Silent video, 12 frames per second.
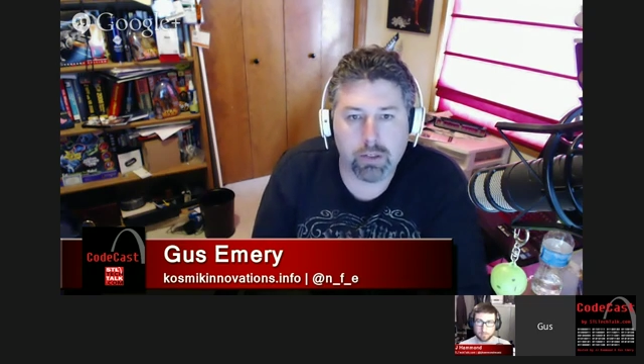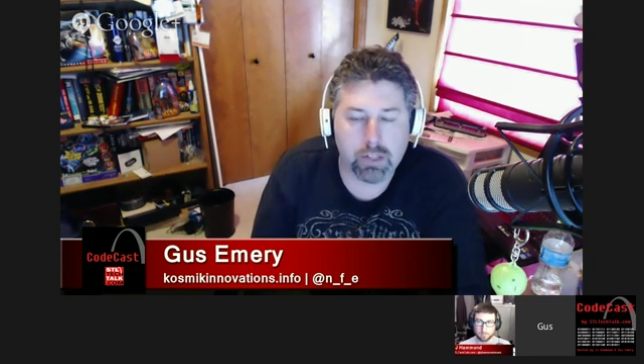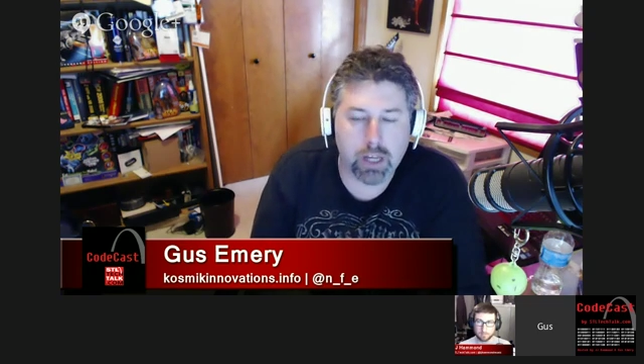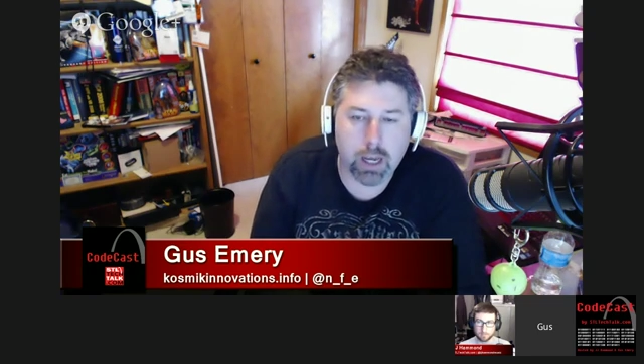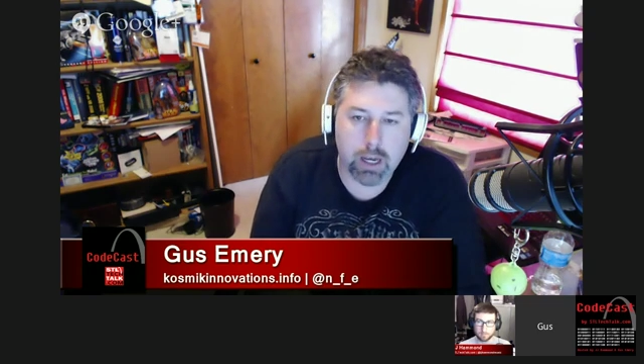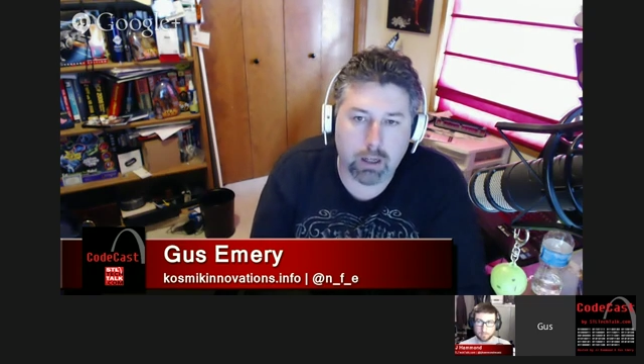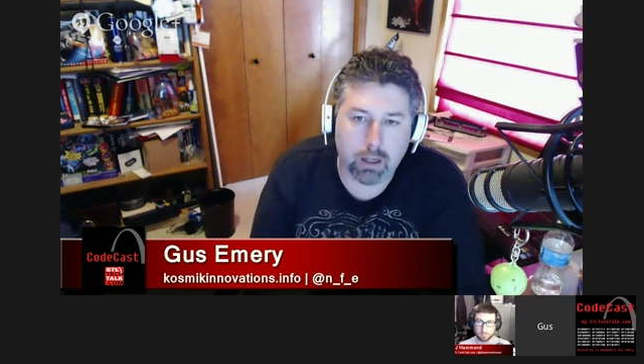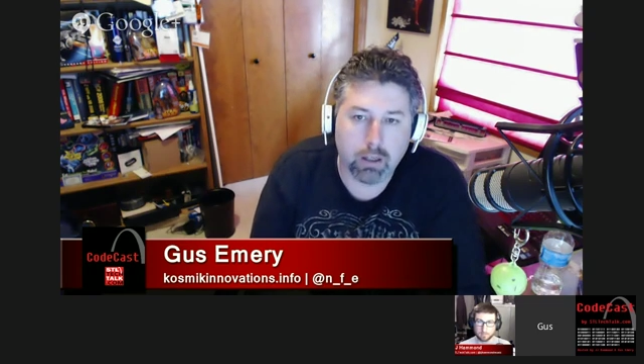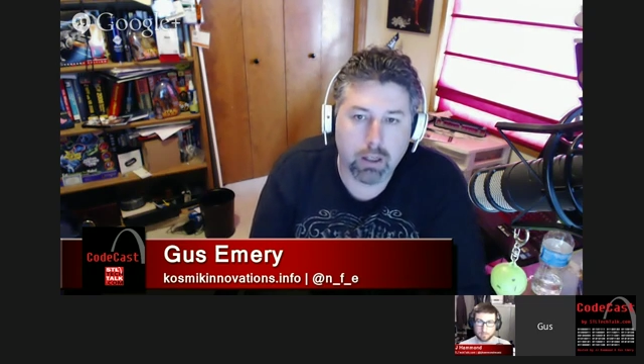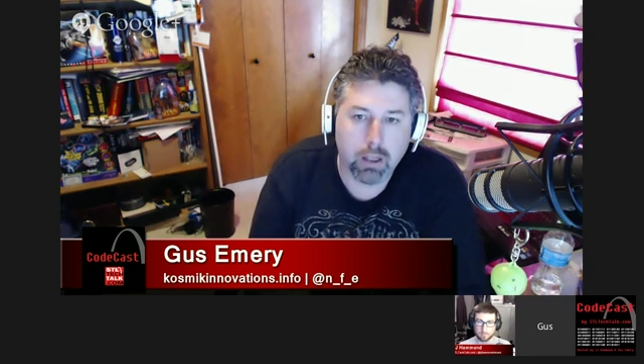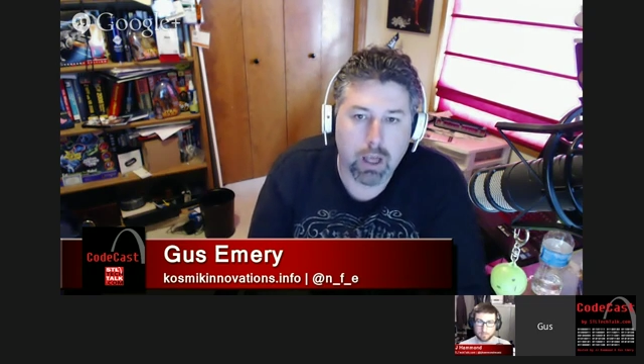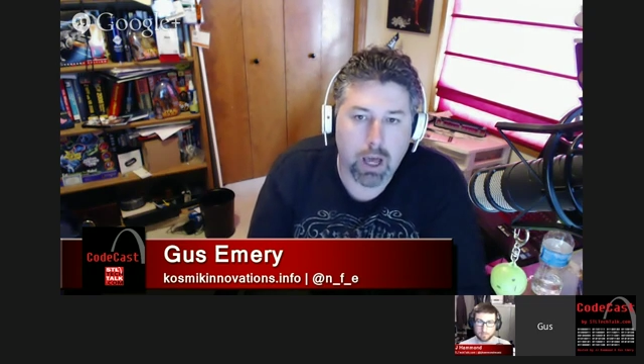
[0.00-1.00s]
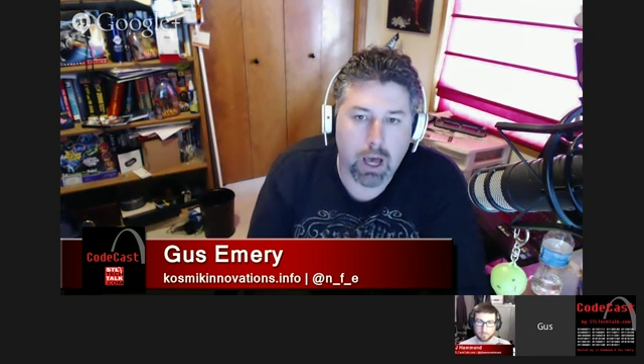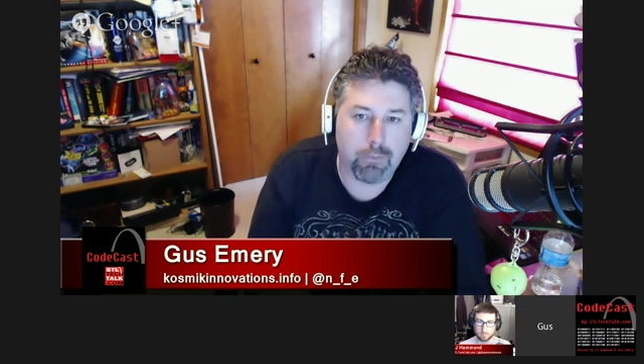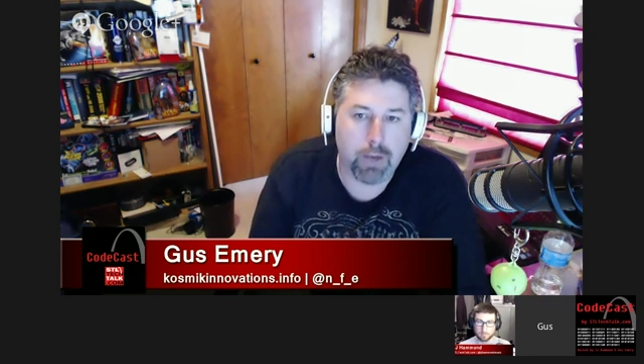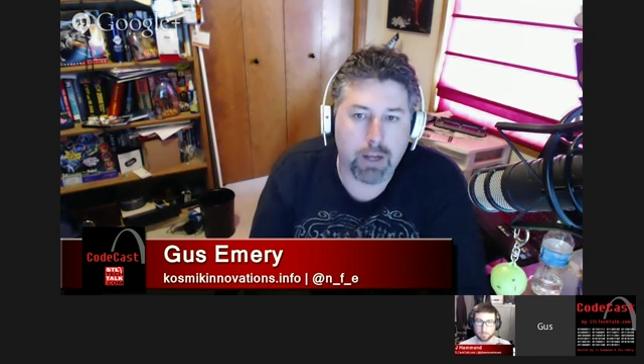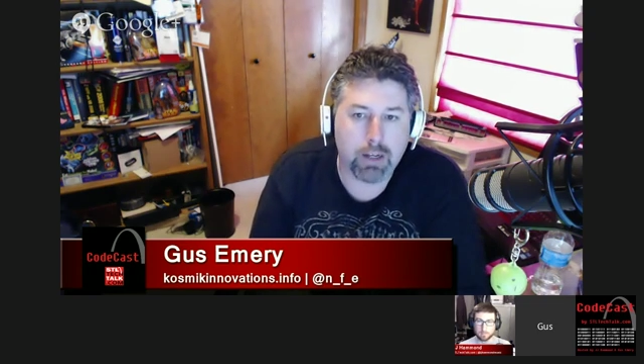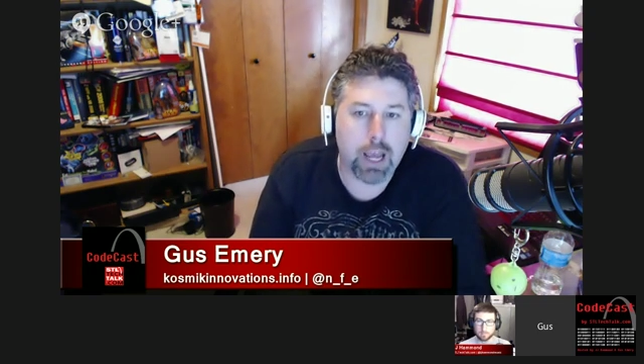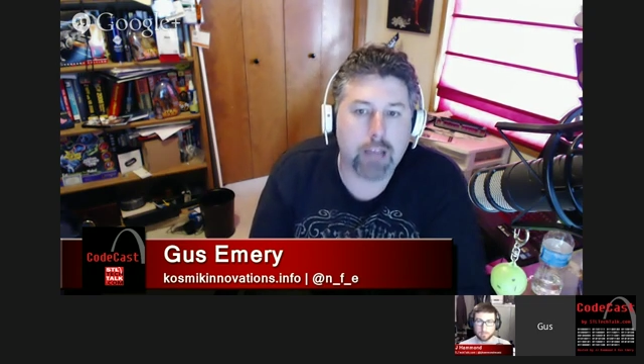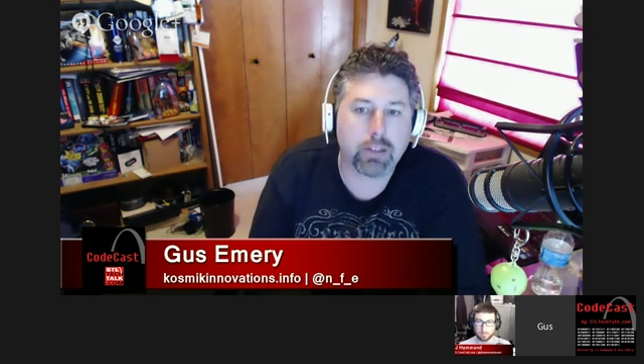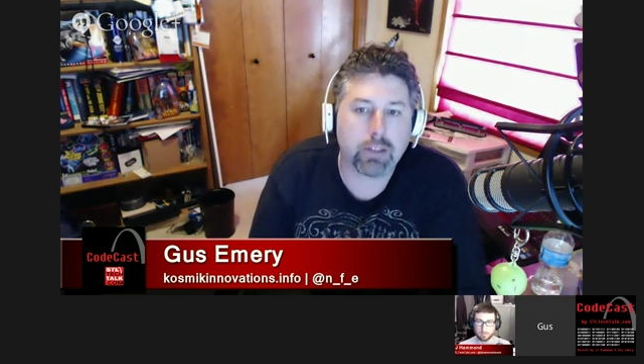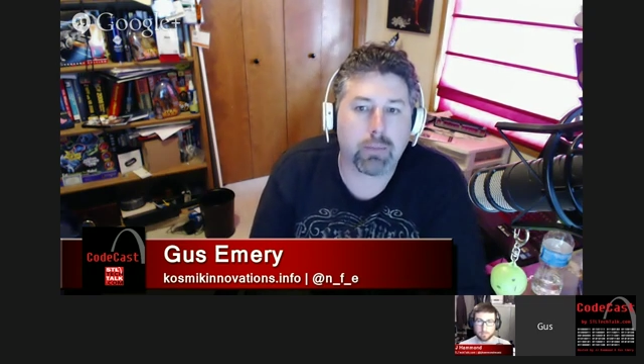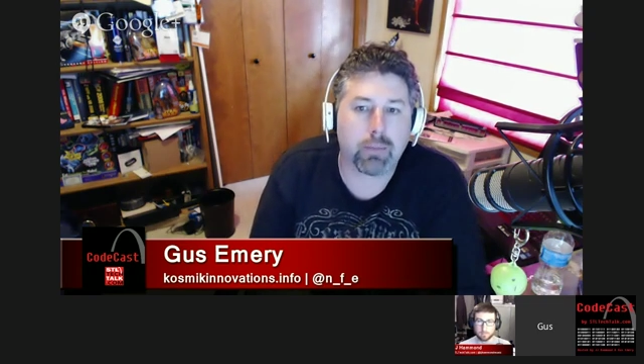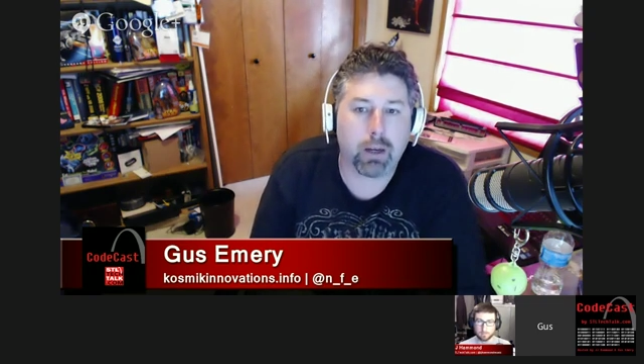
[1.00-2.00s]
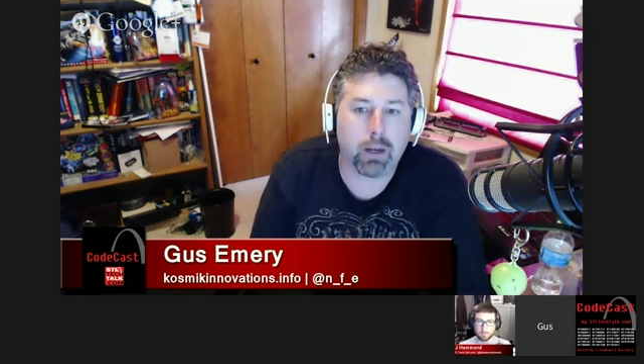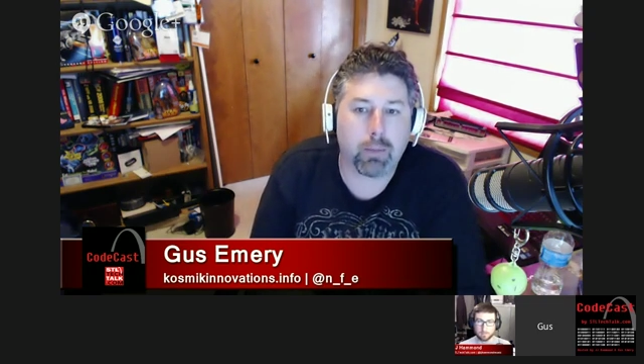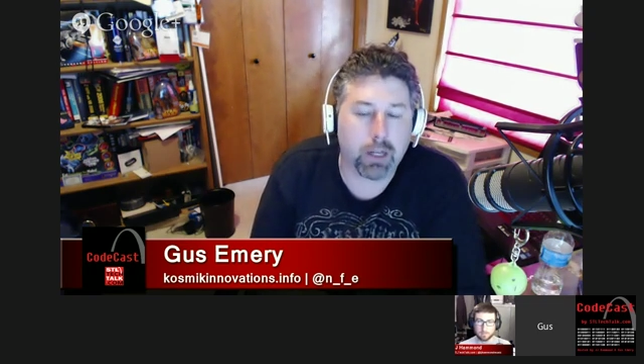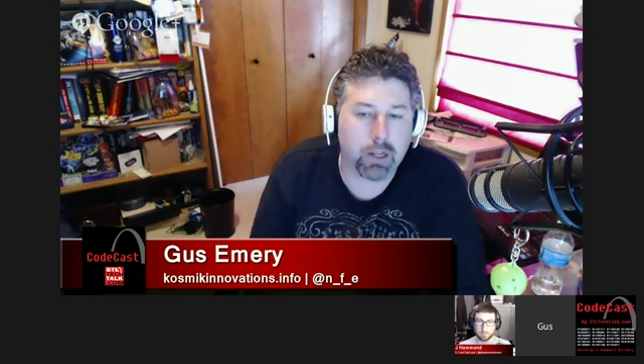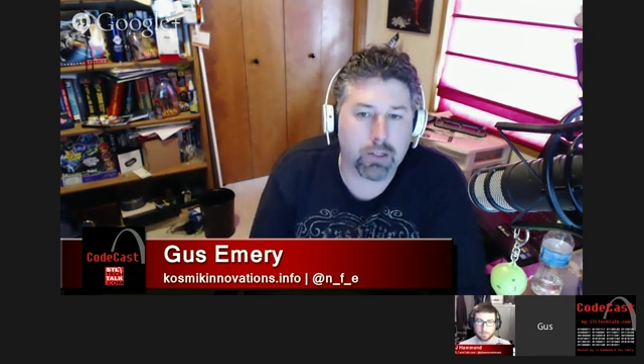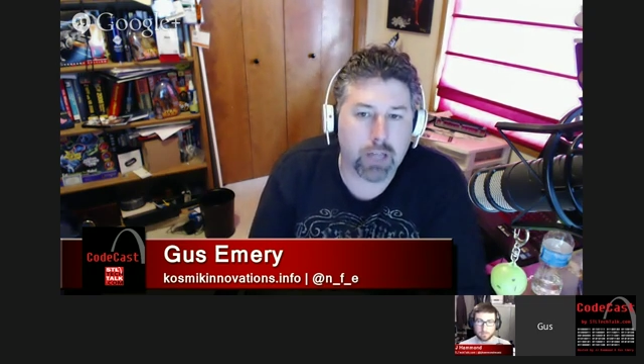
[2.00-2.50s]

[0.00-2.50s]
Seattle. A fantastic meeting because I